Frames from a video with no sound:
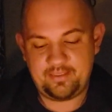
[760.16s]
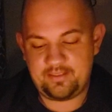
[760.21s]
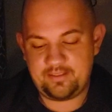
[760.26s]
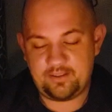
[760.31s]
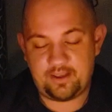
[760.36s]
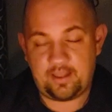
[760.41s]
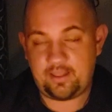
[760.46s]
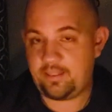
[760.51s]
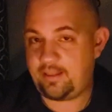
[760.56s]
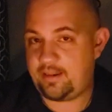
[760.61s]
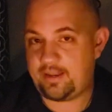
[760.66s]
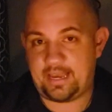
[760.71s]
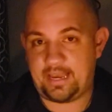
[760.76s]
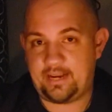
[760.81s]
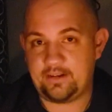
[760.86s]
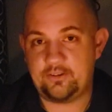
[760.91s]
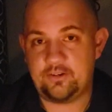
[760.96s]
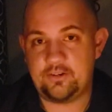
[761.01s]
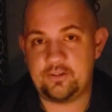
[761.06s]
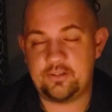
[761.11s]
Not a lot of
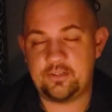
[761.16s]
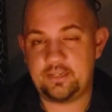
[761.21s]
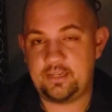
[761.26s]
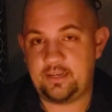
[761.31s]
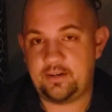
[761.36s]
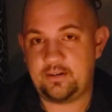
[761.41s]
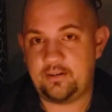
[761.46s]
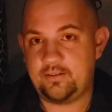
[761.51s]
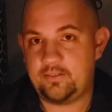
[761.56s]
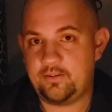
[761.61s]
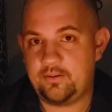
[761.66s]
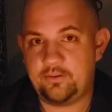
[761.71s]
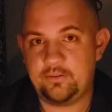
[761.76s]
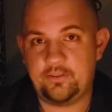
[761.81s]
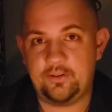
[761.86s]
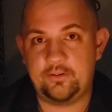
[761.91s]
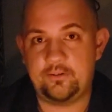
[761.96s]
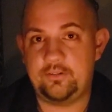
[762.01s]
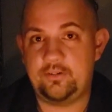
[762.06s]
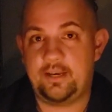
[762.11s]
actors in here.
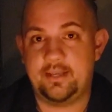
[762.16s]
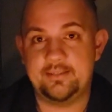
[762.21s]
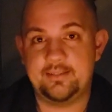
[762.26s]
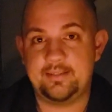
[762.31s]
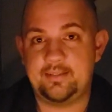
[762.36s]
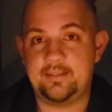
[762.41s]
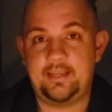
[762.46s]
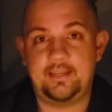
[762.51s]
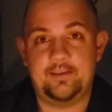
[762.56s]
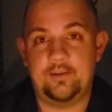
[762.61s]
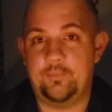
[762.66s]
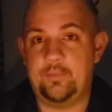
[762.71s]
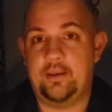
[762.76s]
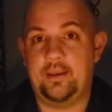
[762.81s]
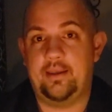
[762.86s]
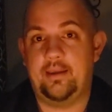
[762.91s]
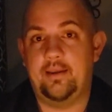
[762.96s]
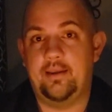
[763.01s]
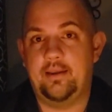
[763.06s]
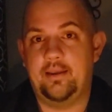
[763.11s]
There doesn't need to
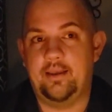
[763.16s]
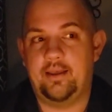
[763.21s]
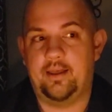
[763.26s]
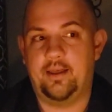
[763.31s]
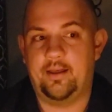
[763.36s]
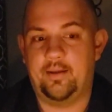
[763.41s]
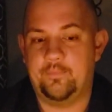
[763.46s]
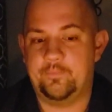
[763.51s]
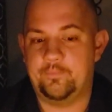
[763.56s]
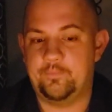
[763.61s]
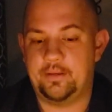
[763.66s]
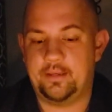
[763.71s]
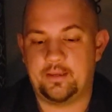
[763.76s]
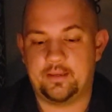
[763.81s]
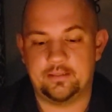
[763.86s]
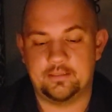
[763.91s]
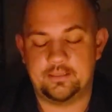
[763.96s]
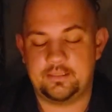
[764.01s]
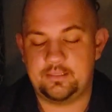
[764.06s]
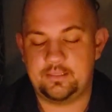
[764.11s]
be,
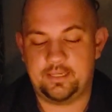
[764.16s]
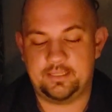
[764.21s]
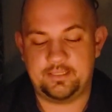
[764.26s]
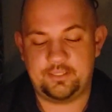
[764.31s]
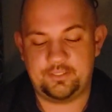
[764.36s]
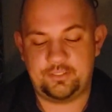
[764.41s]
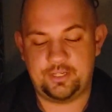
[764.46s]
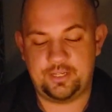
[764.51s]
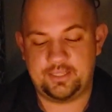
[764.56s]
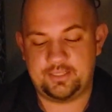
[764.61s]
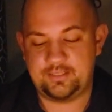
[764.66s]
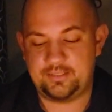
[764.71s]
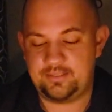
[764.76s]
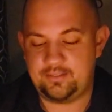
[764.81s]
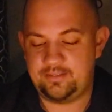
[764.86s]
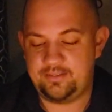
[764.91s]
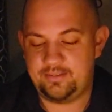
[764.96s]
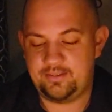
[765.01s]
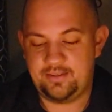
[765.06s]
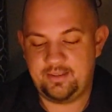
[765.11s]
because
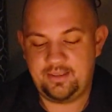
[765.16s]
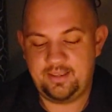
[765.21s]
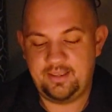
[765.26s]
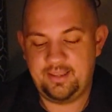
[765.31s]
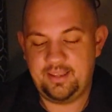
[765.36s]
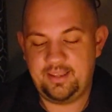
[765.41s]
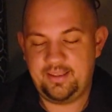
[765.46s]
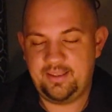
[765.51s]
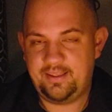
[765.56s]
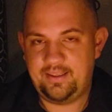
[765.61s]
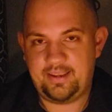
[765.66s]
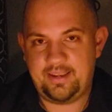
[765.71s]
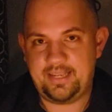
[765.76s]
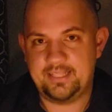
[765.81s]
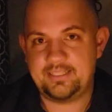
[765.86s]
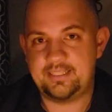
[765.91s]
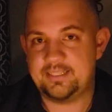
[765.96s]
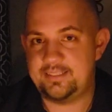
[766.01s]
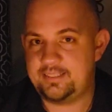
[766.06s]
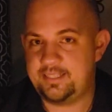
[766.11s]

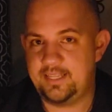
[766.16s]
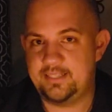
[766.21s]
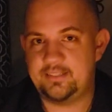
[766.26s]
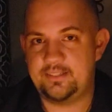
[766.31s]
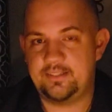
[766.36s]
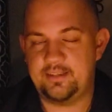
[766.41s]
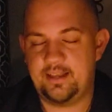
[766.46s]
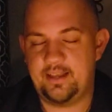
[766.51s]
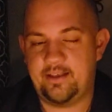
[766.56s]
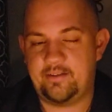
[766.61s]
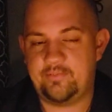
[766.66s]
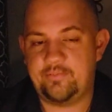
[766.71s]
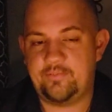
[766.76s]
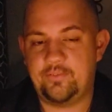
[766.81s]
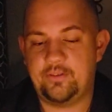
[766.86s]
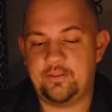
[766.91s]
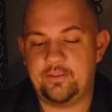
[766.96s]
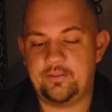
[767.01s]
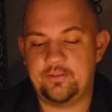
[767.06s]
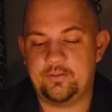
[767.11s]
it's intense enough.
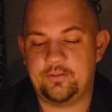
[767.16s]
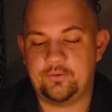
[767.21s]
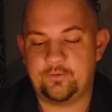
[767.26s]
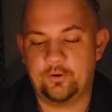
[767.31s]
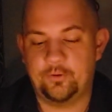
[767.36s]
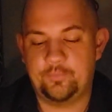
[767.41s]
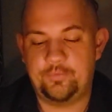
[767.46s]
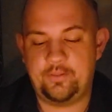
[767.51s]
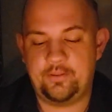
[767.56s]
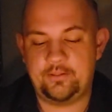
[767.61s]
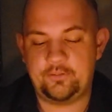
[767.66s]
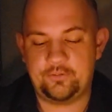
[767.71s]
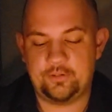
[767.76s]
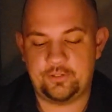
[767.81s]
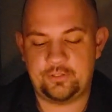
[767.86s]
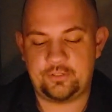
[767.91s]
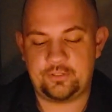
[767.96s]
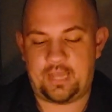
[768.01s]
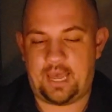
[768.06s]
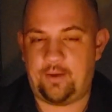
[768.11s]
The group that
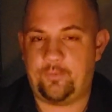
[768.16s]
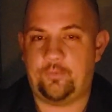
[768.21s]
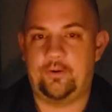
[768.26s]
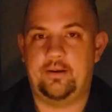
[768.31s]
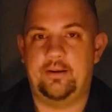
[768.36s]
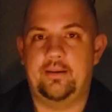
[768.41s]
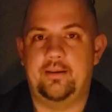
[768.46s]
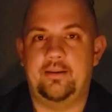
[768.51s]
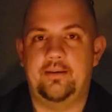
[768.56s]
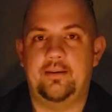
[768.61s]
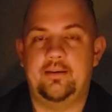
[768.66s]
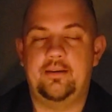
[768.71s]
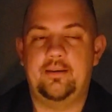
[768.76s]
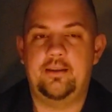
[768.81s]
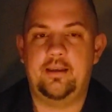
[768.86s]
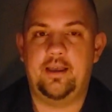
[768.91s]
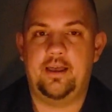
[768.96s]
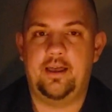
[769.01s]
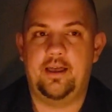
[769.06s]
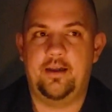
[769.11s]
Trish and I were in,
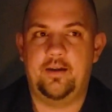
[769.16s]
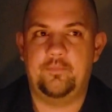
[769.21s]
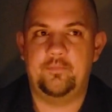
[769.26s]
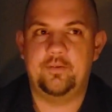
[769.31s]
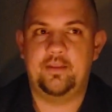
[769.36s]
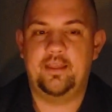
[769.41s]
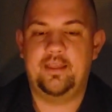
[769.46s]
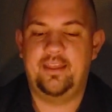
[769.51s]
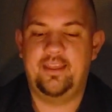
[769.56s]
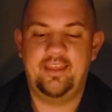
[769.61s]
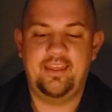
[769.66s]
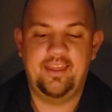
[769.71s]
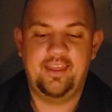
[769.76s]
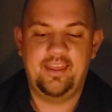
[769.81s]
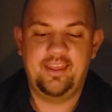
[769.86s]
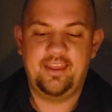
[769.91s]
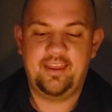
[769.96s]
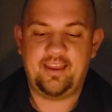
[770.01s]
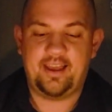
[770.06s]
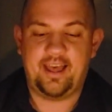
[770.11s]

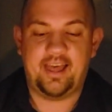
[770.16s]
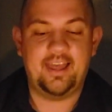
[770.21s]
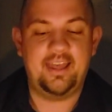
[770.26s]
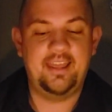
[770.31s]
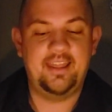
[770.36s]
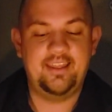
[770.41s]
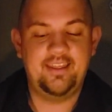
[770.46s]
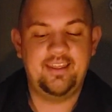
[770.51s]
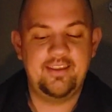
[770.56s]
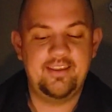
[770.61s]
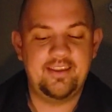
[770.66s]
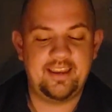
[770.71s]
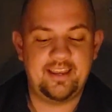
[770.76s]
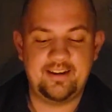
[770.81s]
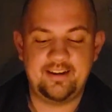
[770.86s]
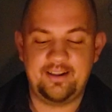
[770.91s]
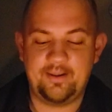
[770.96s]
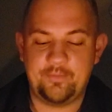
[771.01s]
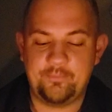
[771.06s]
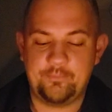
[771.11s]
I
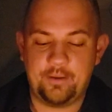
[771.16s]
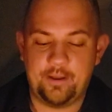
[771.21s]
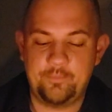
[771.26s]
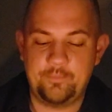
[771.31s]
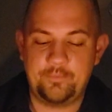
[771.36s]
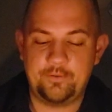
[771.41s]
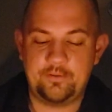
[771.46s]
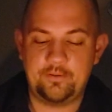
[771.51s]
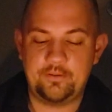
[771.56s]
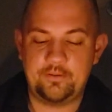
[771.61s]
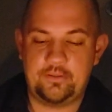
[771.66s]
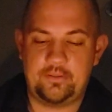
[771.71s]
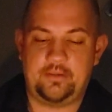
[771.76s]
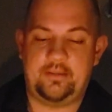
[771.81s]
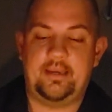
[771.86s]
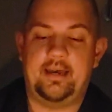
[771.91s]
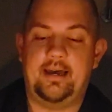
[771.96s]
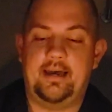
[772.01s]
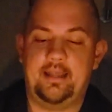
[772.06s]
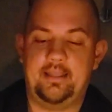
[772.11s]
ended up bumping to the
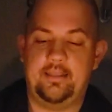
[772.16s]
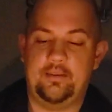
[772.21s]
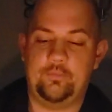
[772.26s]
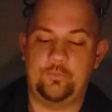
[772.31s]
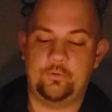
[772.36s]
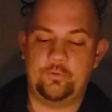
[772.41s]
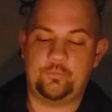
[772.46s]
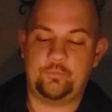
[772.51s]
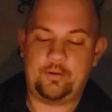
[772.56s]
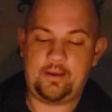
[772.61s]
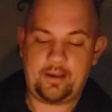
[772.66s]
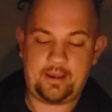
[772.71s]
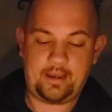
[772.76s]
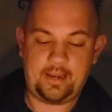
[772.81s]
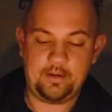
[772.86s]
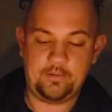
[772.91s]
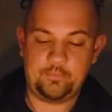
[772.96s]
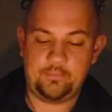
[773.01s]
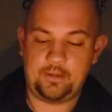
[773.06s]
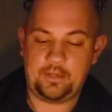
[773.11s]
guy that was
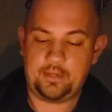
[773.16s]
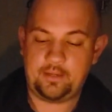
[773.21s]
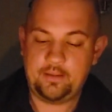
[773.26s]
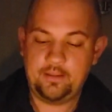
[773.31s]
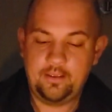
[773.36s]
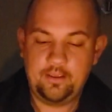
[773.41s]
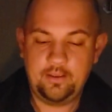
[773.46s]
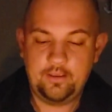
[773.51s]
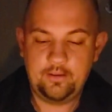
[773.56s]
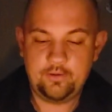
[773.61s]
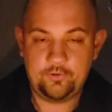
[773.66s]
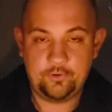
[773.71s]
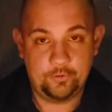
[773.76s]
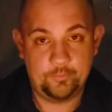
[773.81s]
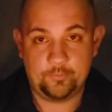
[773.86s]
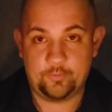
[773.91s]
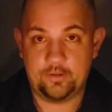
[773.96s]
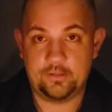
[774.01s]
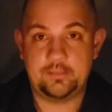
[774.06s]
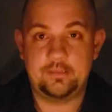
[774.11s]
behind me
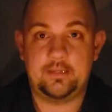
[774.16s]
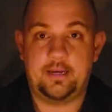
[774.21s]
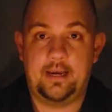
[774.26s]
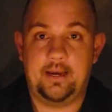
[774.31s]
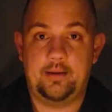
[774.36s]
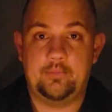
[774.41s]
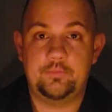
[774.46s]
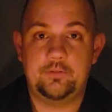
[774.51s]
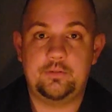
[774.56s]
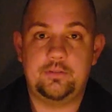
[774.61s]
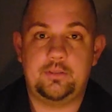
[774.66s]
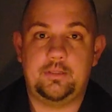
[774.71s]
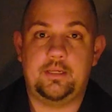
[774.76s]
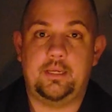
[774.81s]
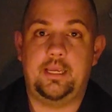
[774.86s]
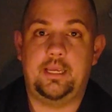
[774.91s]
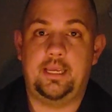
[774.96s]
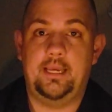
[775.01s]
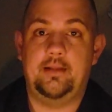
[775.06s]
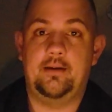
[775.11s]
numerous times,
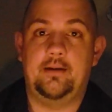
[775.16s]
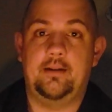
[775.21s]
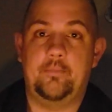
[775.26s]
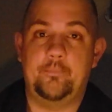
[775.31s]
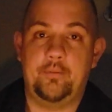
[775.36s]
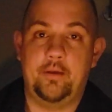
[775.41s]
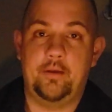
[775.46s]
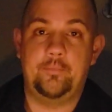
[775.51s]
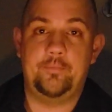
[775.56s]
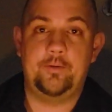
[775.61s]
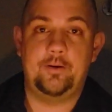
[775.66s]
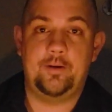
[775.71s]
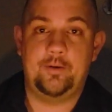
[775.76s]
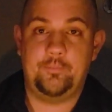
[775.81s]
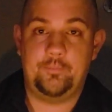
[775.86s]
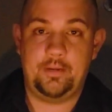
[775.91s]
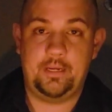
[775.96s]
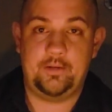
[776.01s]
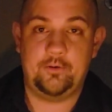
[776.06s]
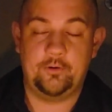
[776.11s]
and he ended up bumping into
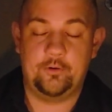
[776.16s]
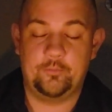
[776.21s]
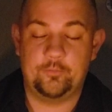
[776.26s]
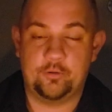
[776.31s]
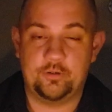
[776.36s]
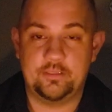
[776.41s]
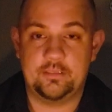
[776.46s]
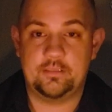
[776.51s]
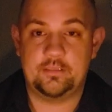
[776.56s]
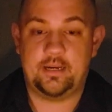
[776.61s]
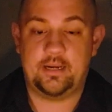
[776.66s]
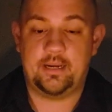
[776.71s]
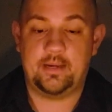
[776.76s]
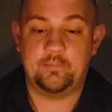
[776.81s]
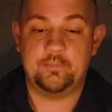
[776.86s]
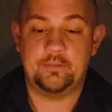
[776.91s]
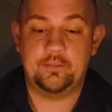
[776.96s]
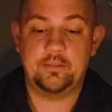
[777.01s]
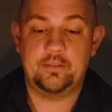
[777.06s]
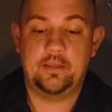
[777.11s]
me numerous
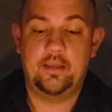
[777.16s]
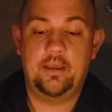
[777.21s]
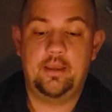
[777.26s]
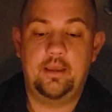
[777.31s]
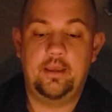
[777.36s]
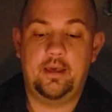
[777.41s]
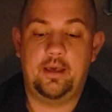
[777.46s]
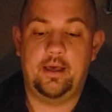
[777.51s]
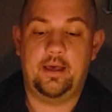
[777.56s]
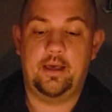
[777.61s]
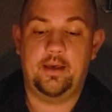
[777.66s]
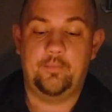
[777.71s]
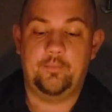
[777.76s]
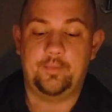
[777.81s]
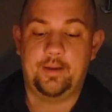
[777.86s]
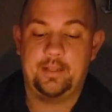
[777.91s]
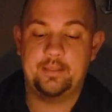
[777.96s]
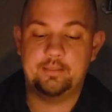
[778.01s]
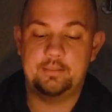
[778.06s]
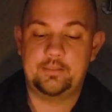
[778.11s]
times.
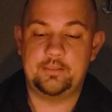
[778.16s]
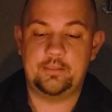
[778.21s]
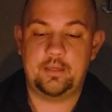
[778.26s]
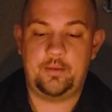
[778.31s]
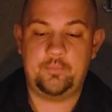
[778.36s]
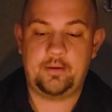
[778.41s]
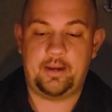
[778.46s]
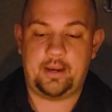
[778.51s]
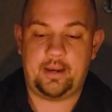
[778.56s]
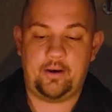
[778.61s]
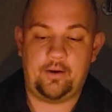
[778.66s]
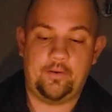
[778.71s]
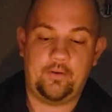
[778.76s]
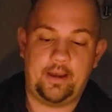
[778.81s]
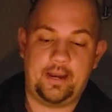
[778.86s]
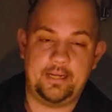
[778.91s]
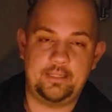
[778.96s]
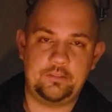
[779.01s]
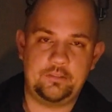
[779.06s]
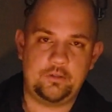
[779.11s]
And somehow
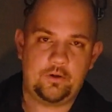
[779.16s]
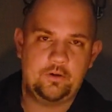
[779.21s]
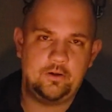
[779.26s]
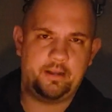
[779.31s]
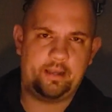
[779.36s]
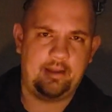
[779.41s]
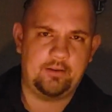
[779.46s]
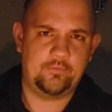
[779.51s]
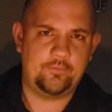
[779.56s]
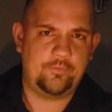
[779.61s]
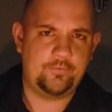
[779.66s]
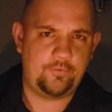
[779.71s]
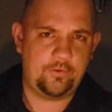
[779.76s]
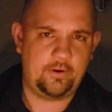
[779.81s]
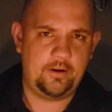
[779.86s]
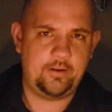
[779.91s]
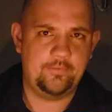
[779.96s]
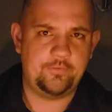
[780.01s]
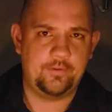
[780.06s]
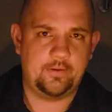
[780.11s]
I started out in
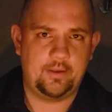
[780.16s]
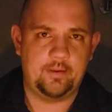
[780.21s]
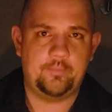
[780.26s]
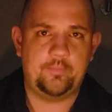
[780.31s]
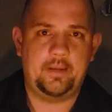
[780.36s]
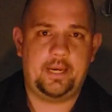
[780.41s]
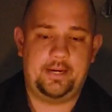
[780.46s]
front of him.